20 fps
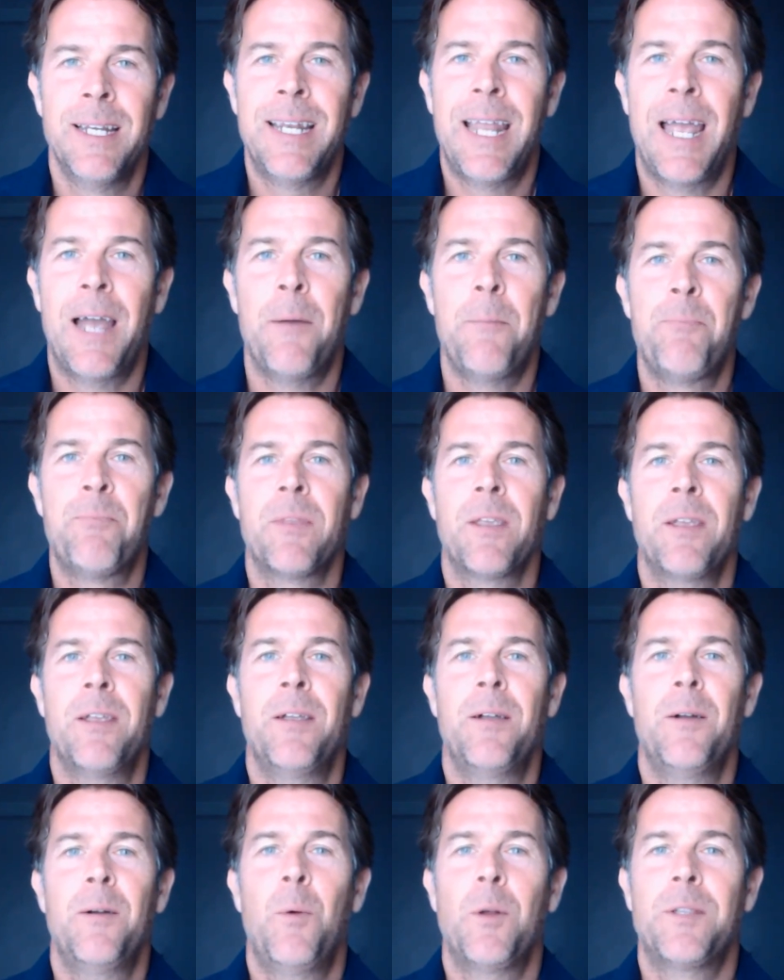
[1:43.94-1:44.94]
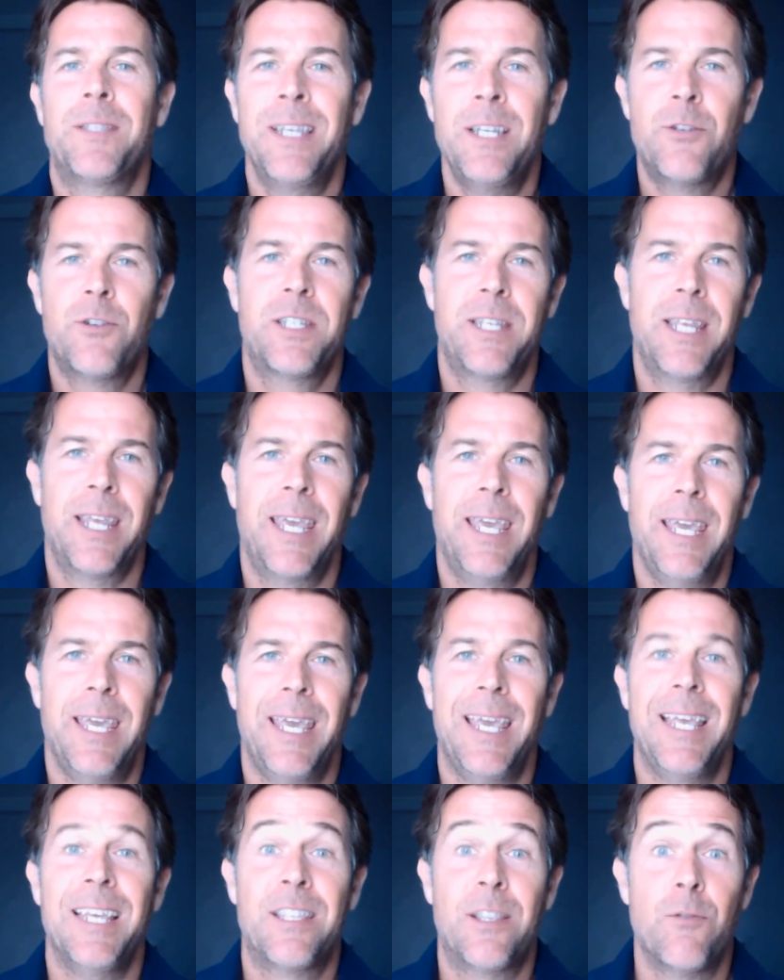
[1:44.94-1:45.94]
Now, what's interesting
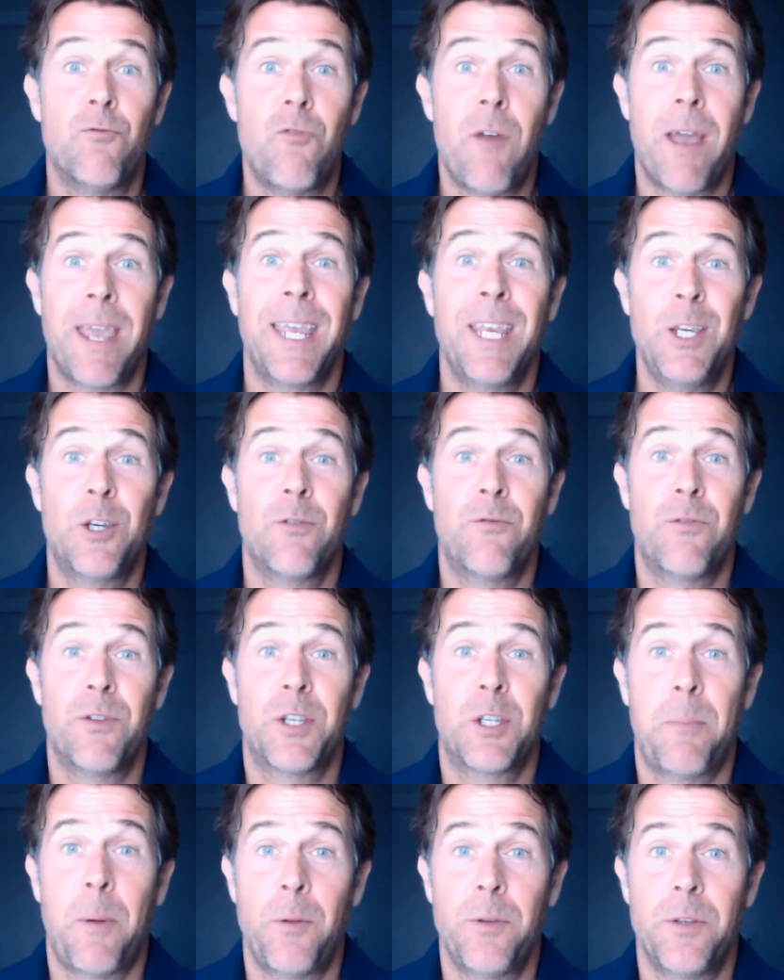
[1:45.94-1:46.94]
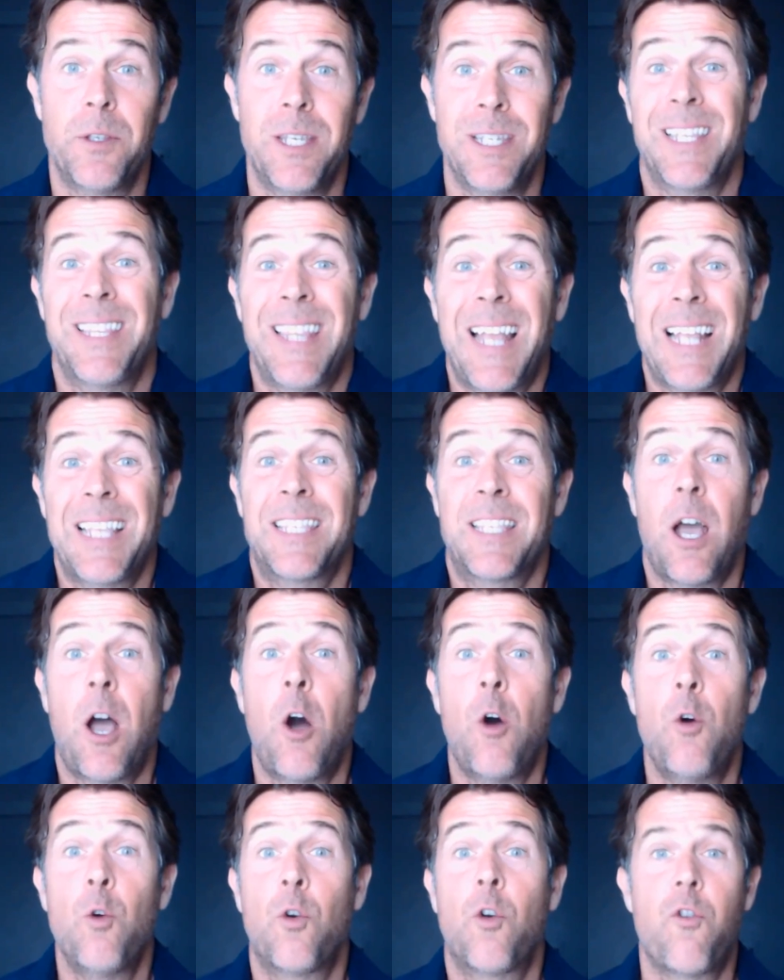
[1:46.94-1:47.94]
here is the range of responses, and that's the
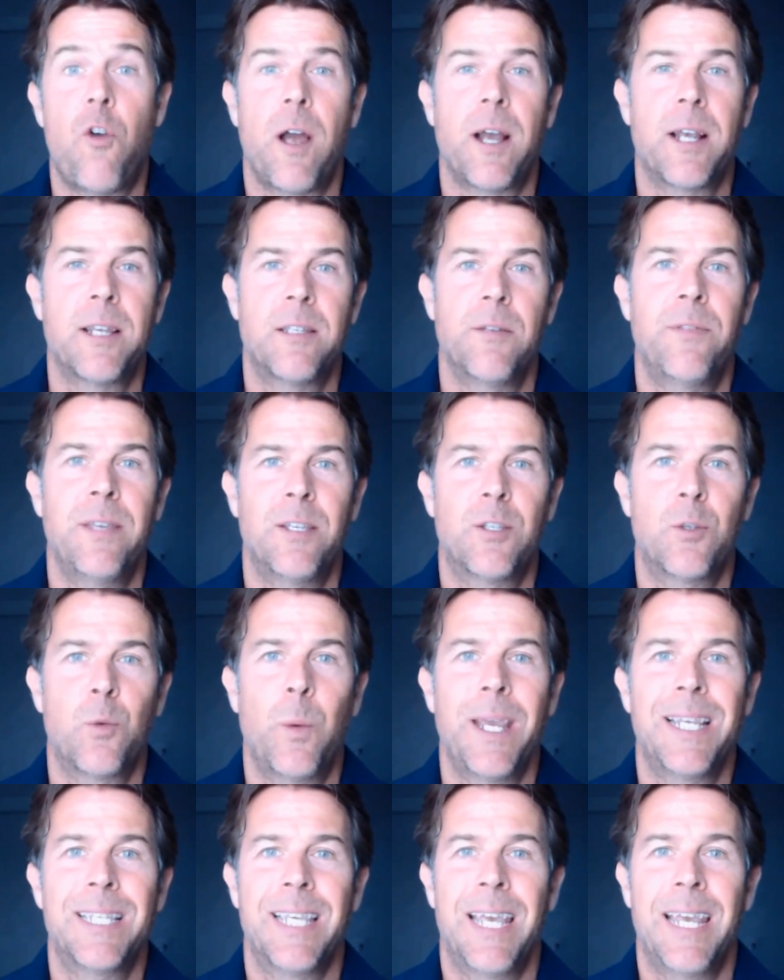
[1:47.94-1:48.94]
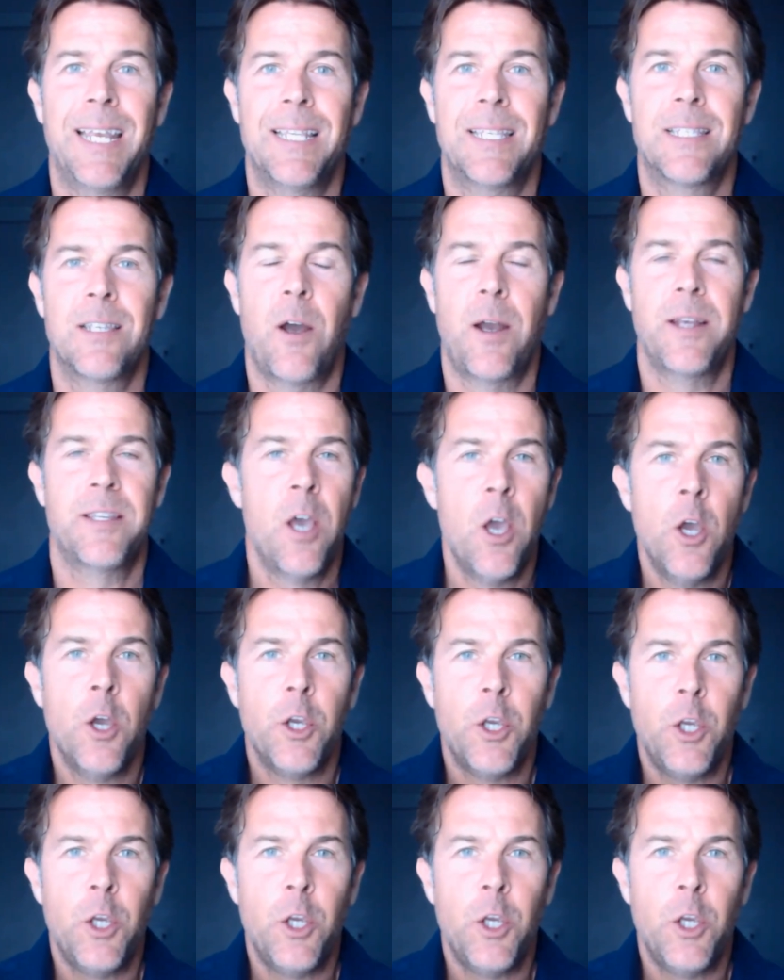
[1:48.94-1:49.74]
whole crux of this week's insight.